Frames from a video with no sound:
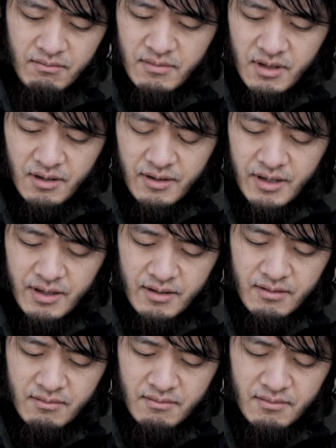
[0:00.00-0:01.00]
go ahead
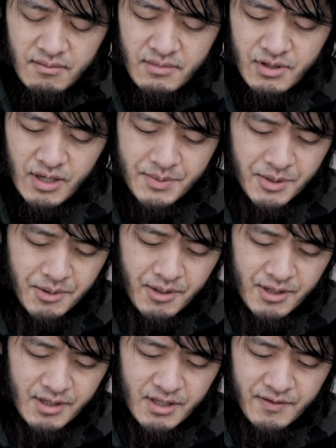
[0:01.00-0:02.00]
and drop some
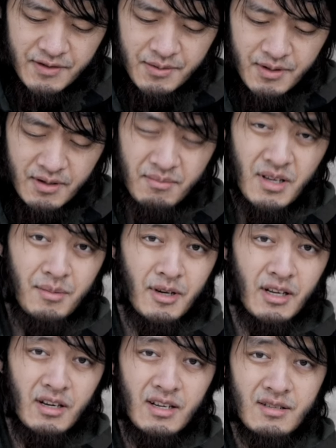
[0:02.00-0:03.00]
questions if you want. Maybe I
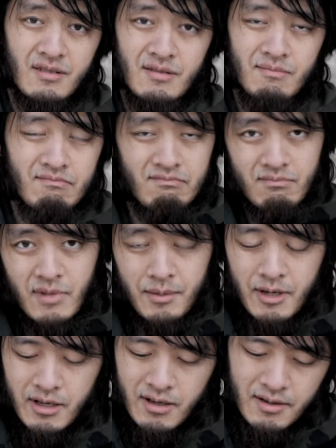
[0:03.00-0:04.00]
can answer them, maybe
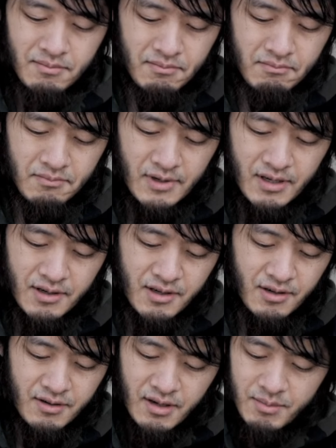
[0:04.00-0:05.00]
I can't. I don't
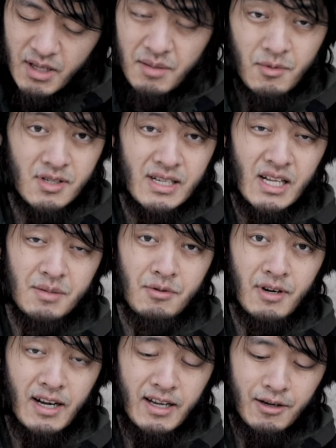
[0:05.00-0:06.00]
know, I'm not the most
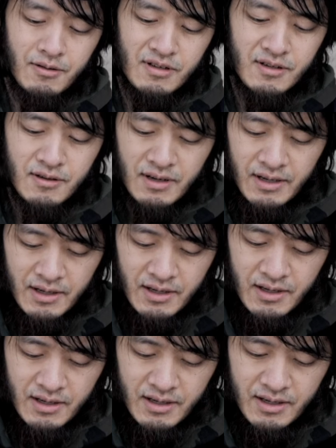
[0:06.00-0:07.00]
knowledgeable guy out there.
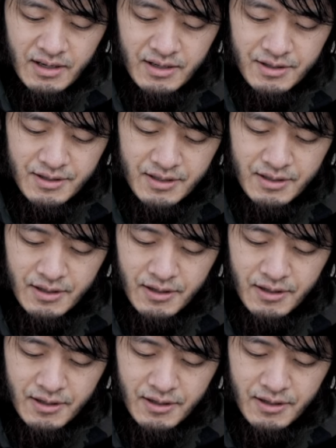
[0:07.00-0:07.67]
I just